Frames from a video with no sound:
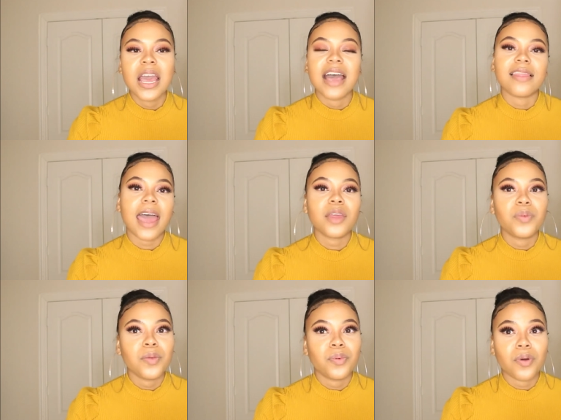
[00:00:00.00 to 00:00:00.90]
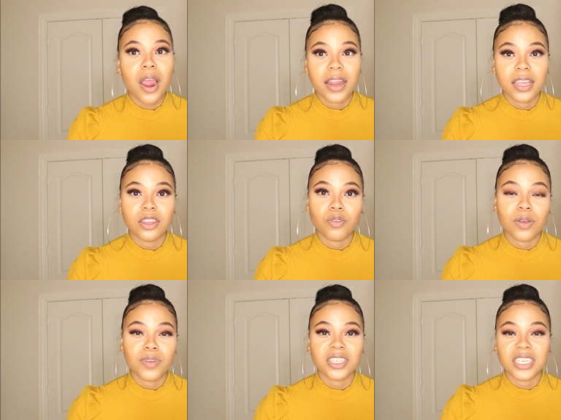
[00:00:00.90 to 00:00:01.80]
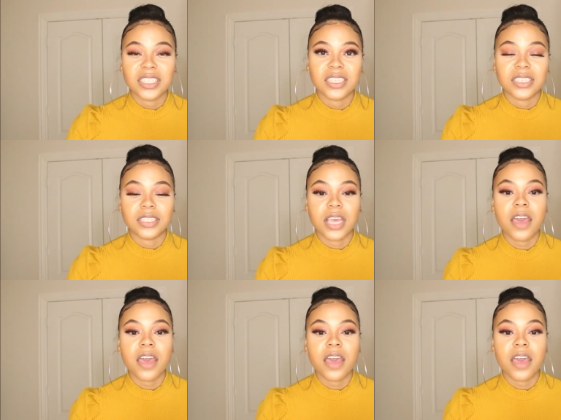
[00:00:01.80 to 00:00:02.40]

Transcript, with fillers: A lot of people are in the criminal justice